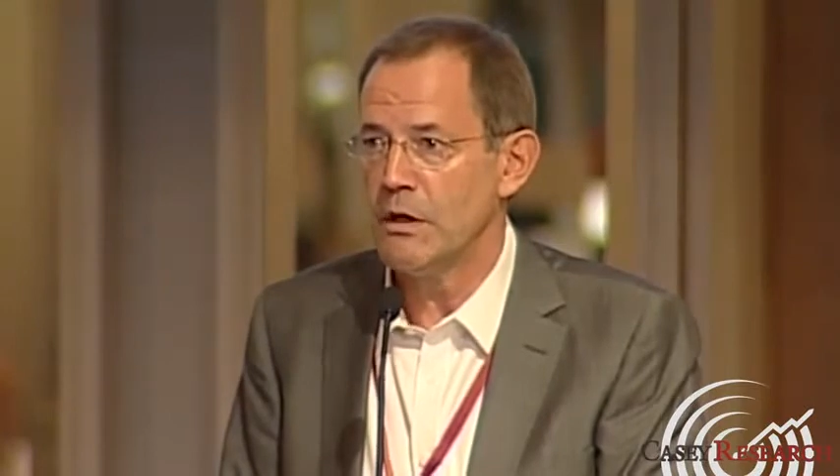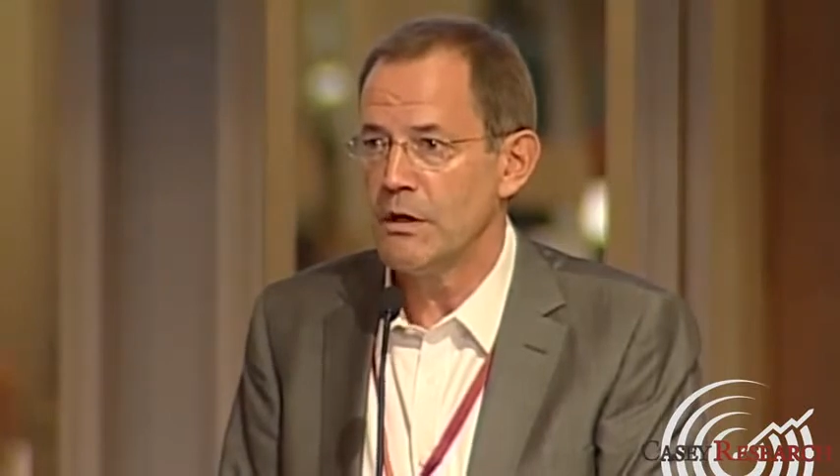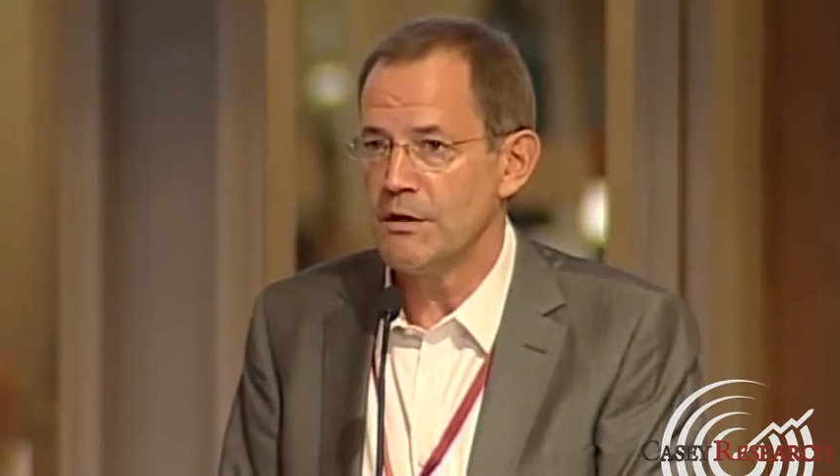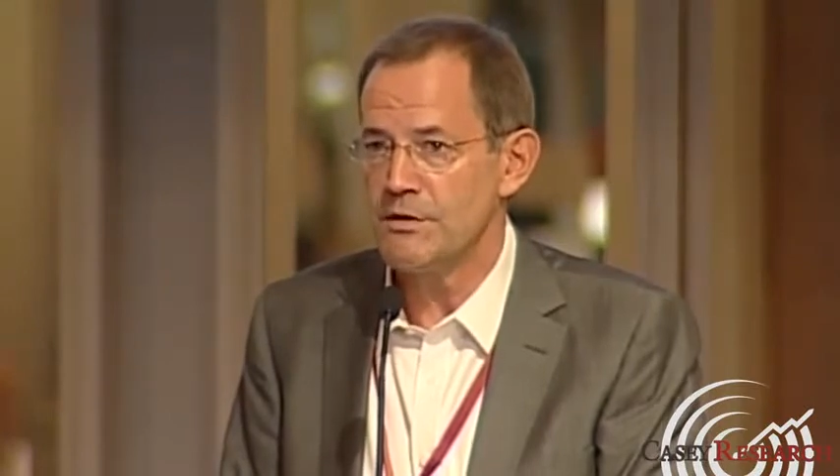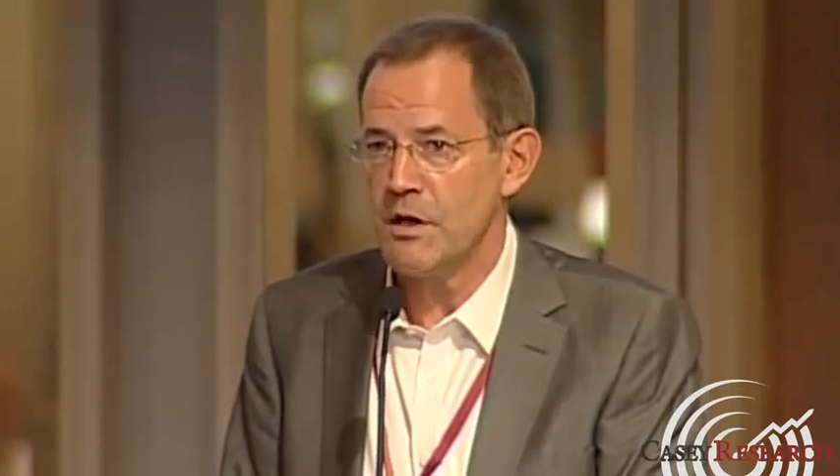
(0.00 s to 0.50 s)

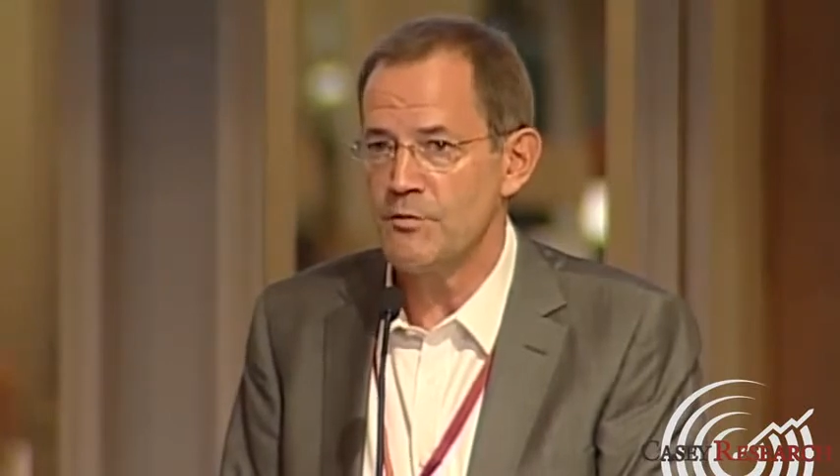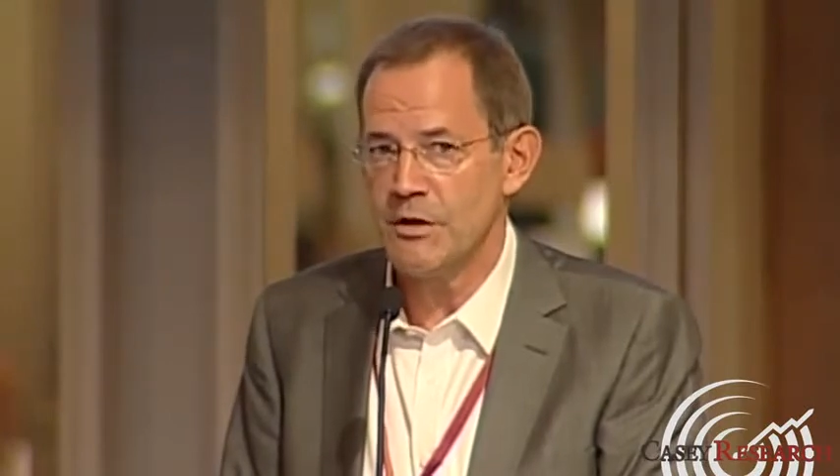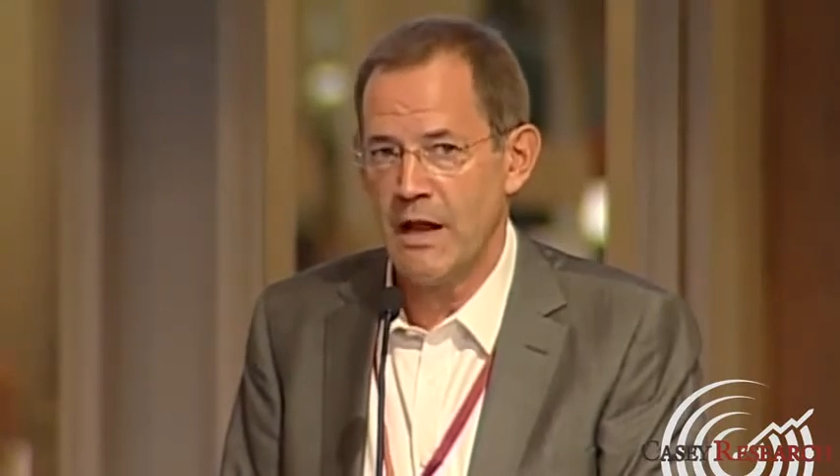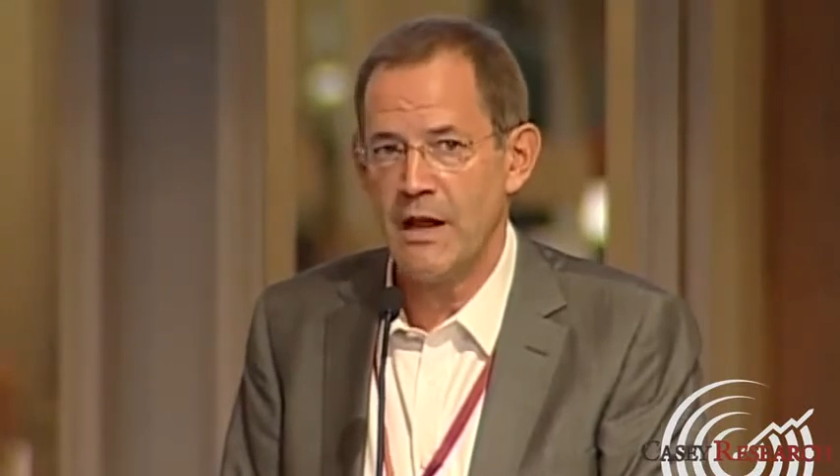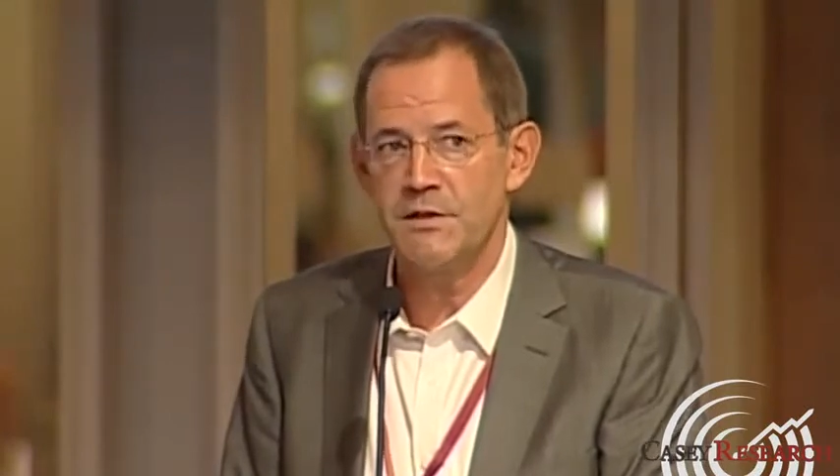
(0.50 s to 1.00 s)

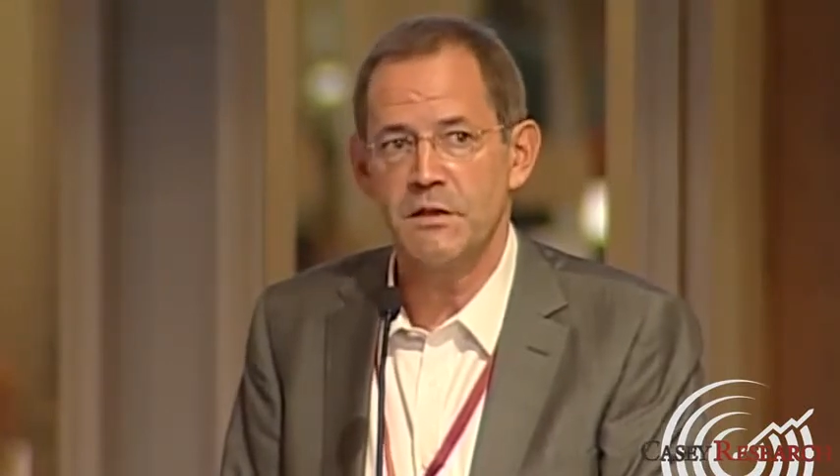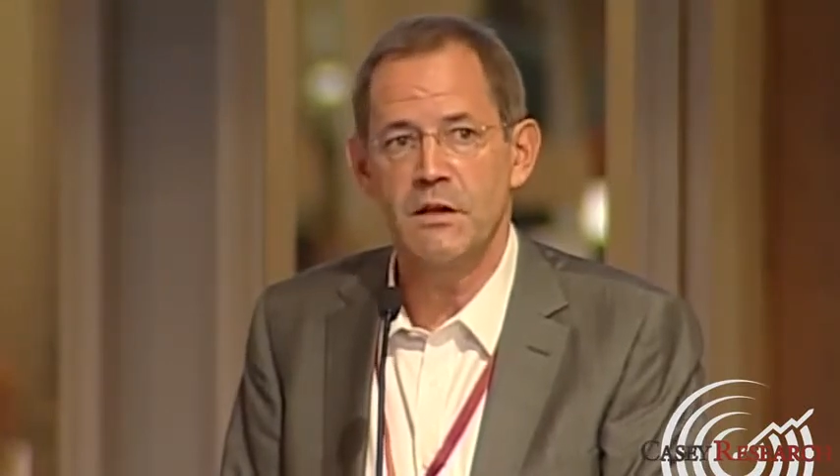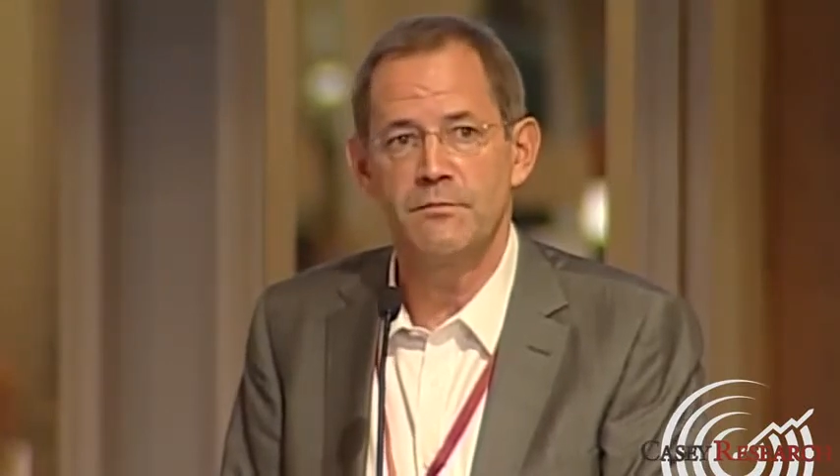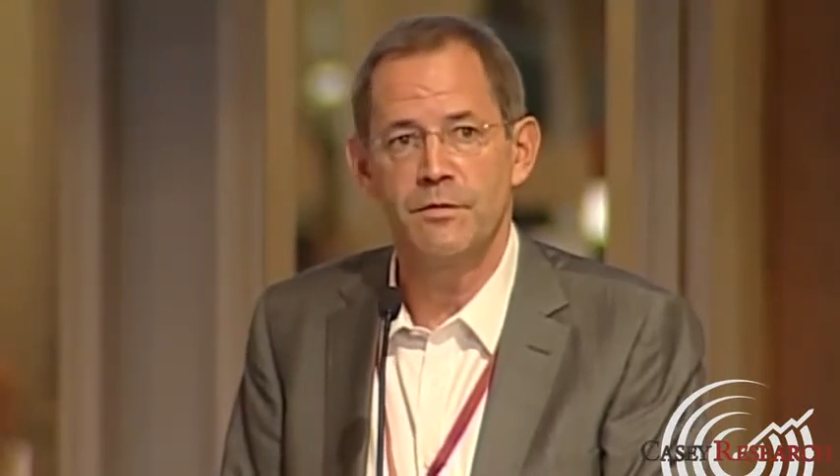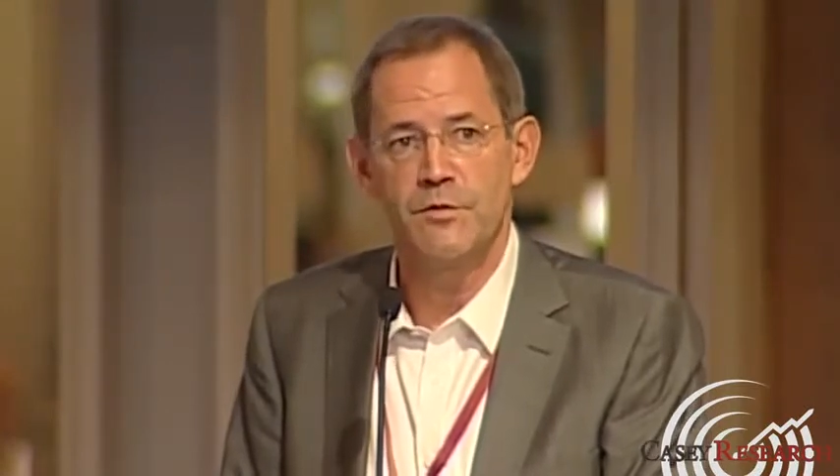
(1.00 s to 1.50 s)
consumption has to
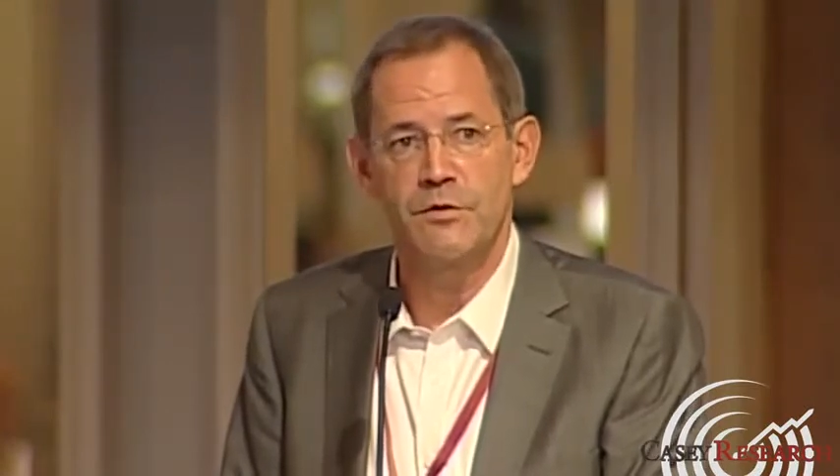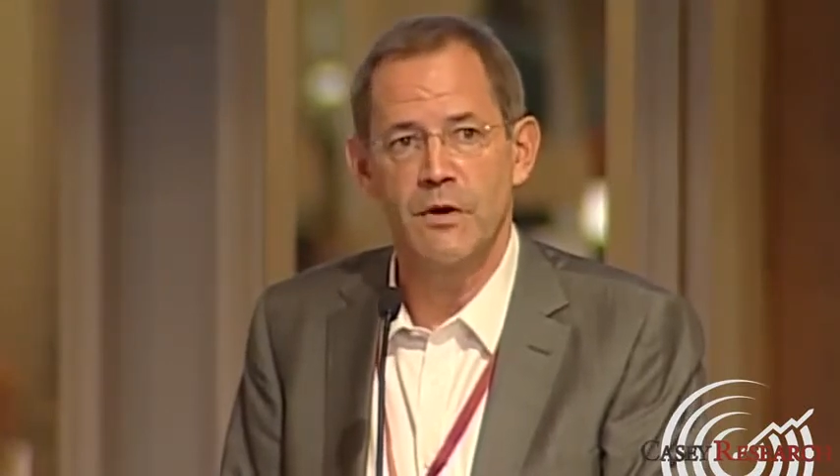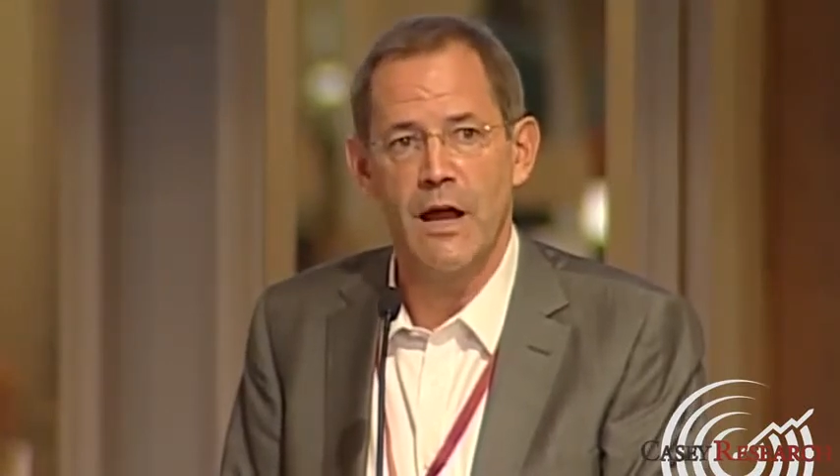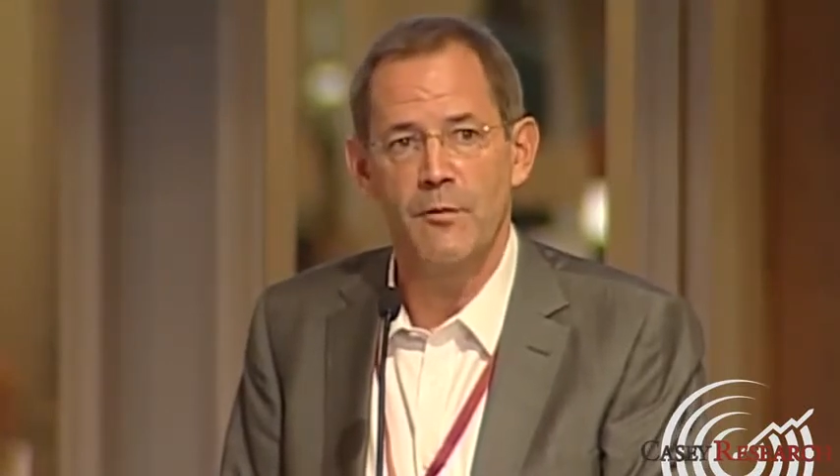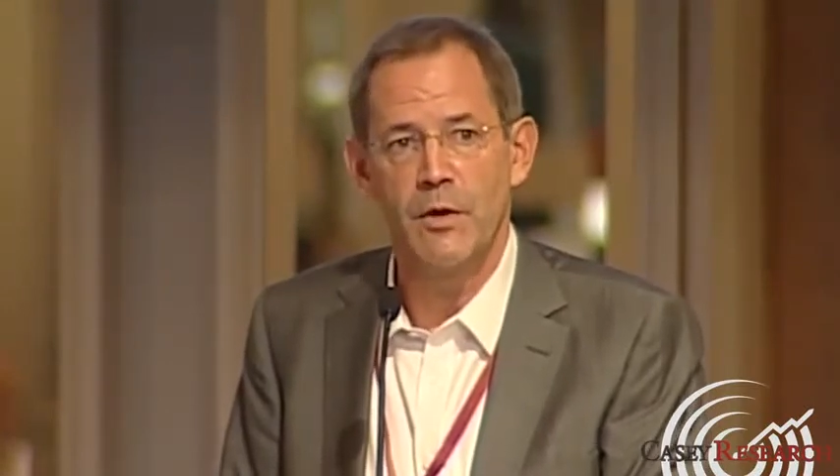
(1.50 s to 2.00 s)
come from
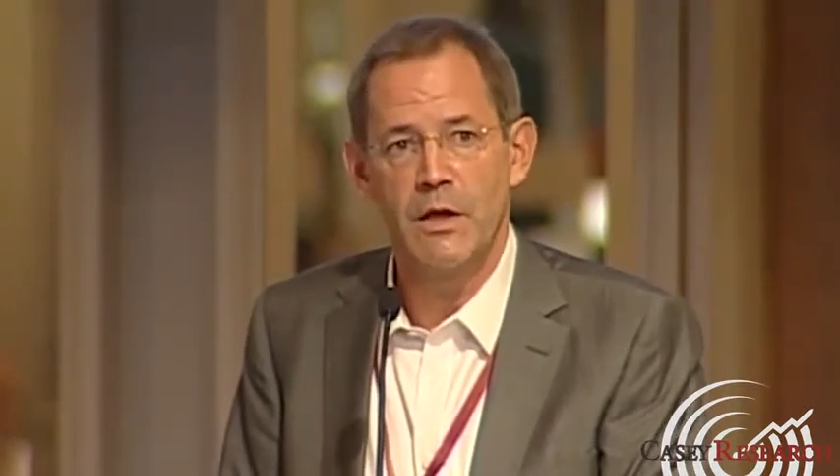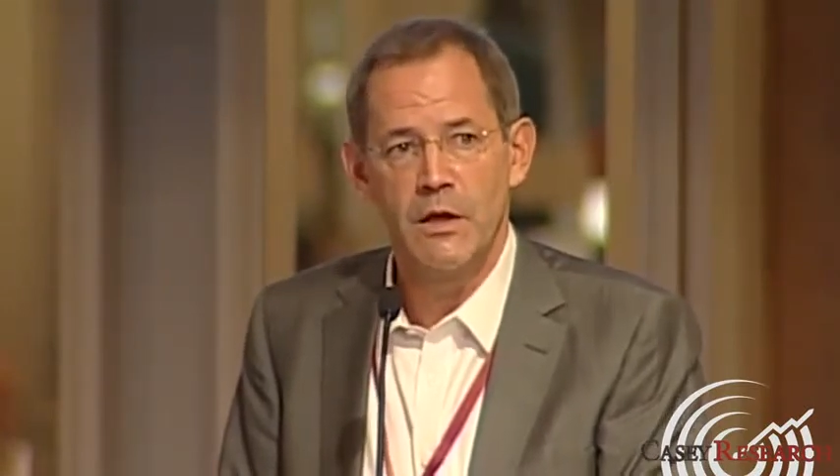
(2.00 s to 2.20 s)
scrap.